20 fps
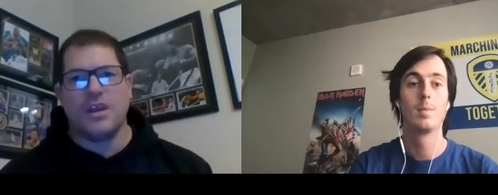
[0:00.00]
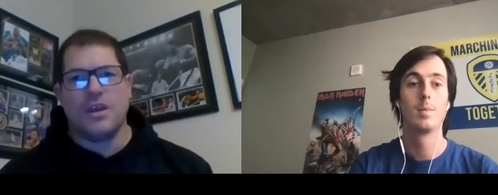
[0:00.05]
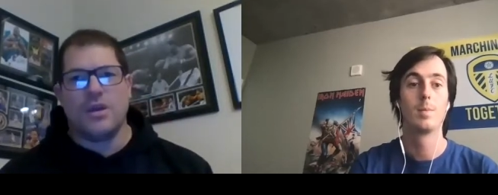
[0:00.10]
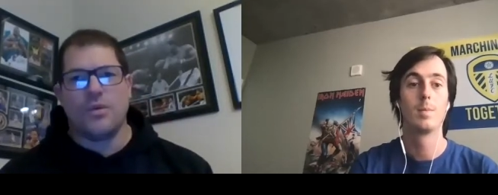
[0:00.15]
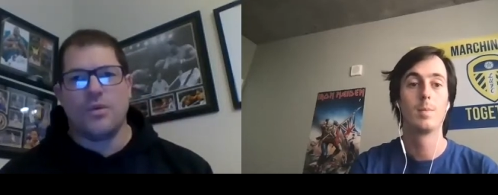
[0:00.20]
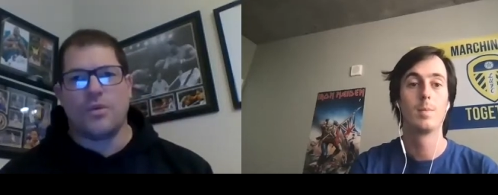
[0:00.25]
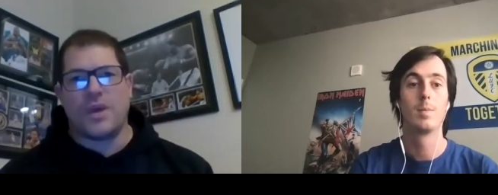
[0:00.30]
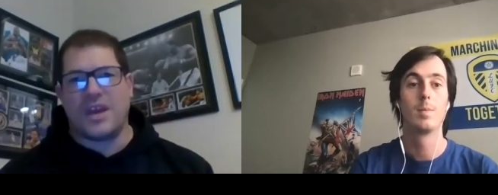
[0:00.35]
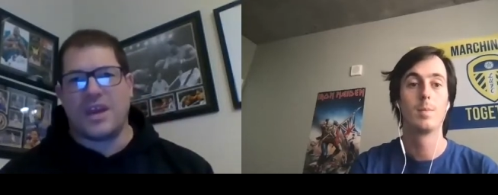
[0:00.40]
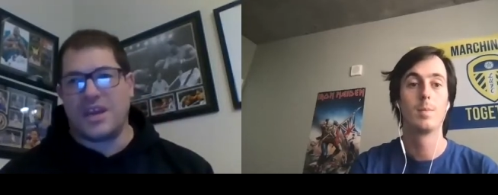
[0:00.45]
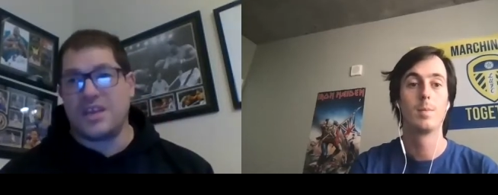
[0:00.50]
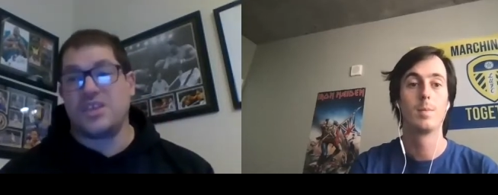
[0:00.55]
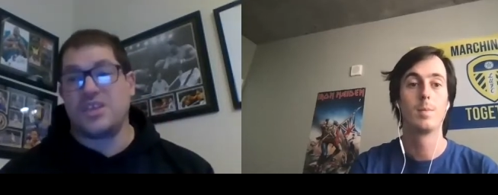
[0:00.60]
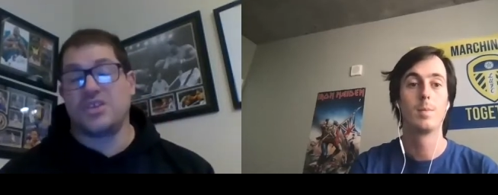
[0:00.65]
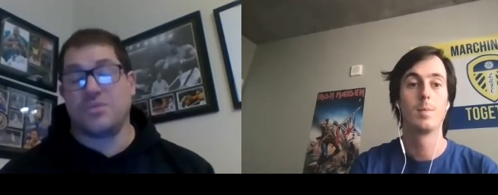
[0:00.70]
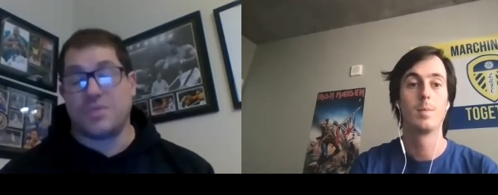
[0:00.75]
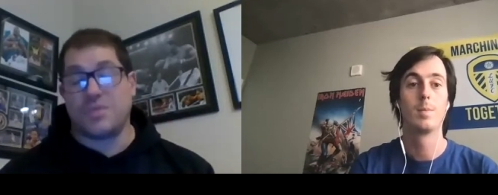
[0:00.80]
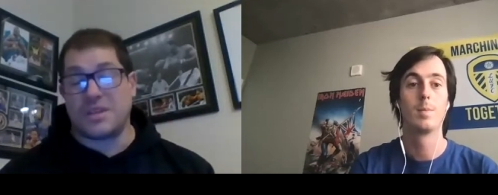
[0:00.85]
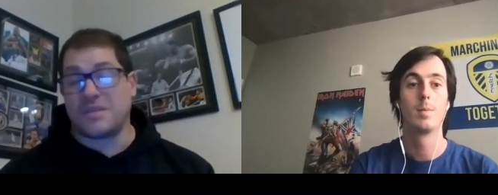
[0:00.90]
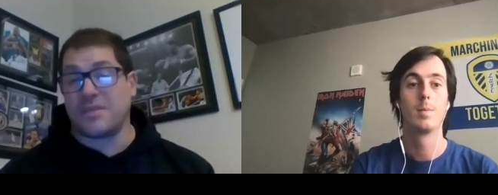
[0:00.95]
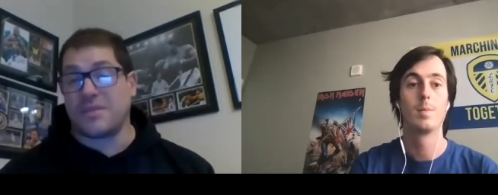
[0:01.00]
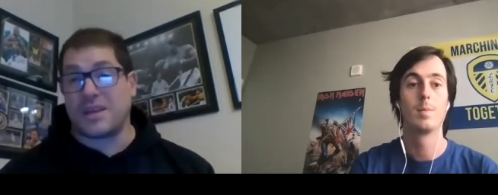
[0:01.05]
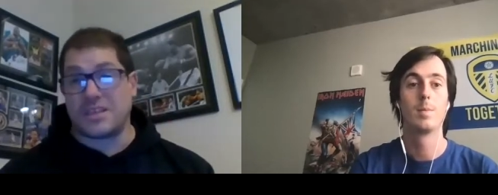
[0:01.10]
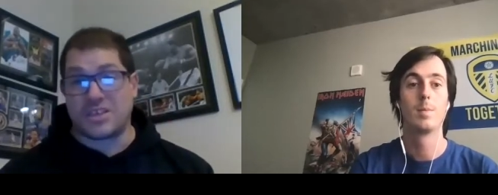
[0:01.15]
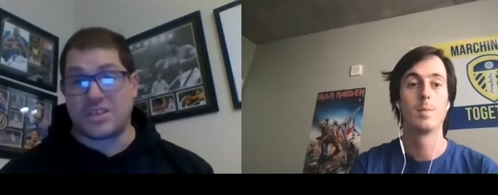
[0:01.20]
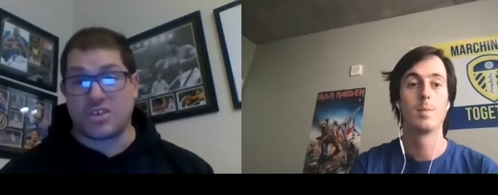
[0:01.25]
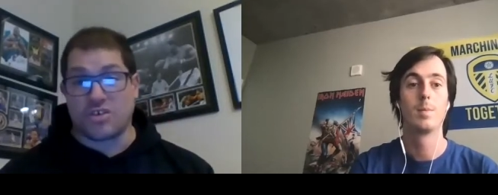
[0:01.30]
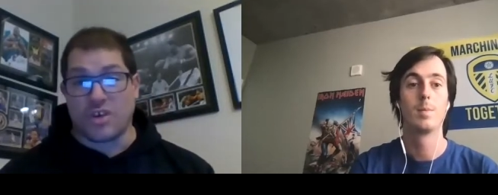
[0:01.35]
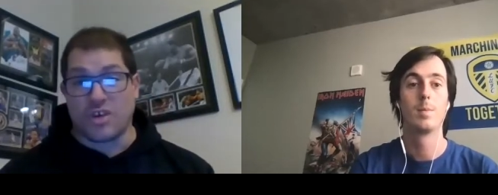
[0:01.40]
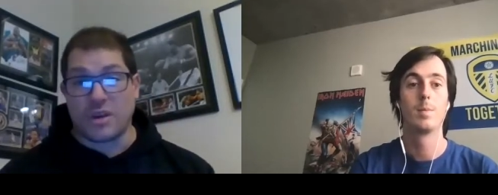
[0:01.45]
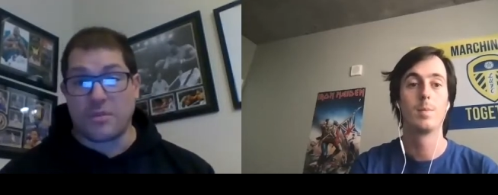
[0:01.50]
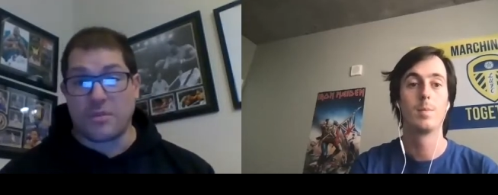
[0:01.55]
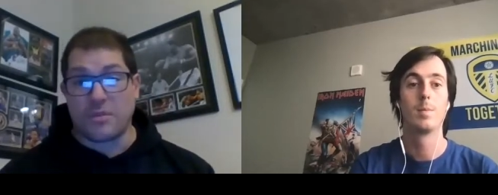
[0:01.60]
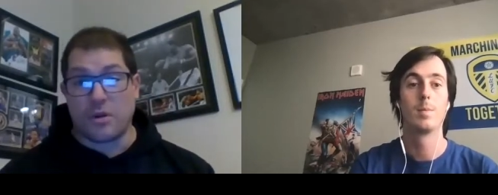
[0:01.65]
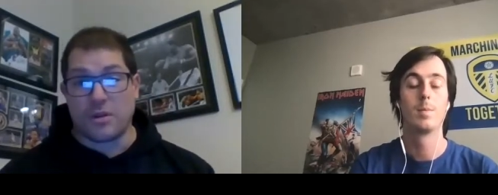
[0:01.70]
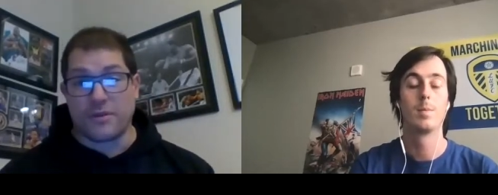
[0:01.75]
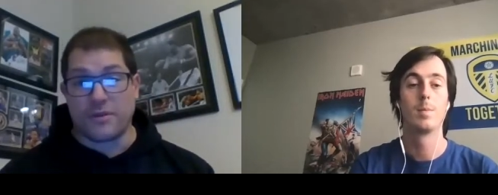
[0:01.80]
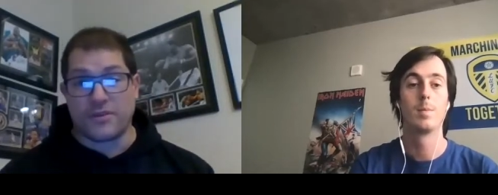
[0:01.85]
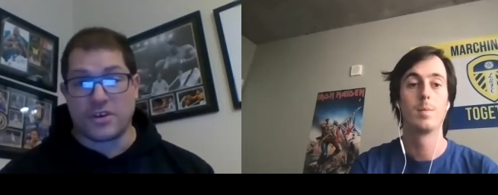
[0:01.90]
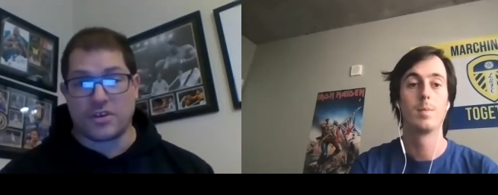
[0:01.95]
Speaker 1: where he should be the main strike bowler
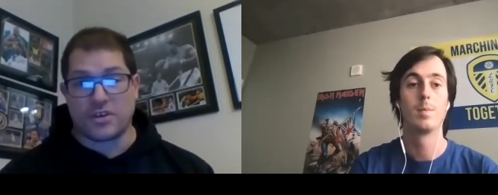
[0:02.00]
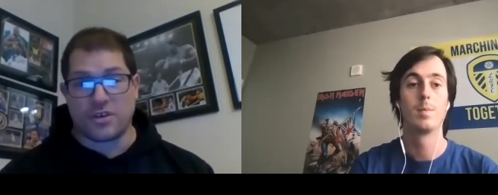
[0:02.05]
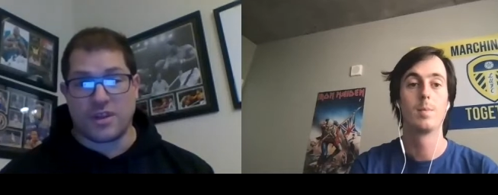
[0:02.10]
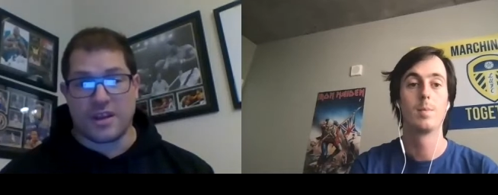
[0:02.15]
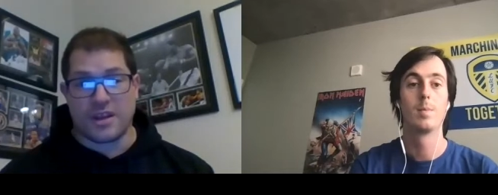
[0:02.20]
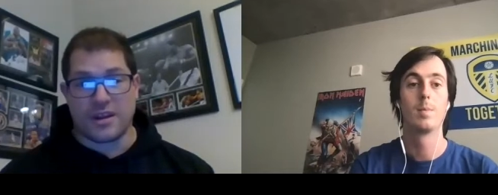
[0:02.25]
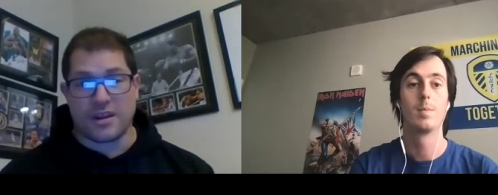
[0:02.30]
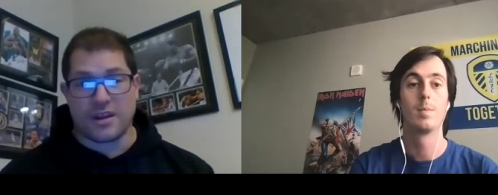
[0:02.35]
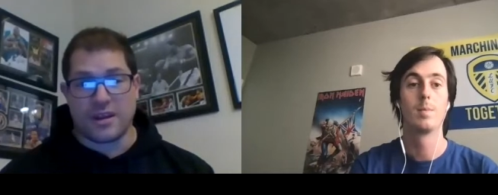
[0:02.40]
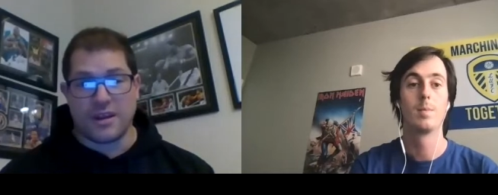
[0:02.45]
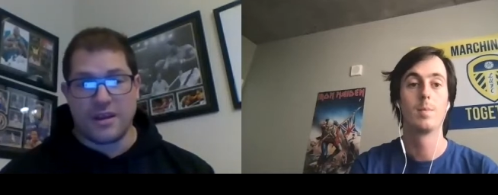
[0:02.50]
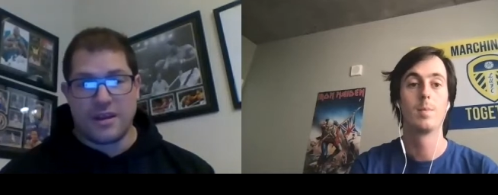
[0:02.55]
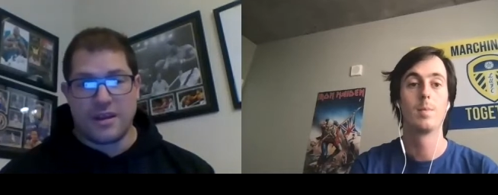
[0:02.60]
for Sri Lanka.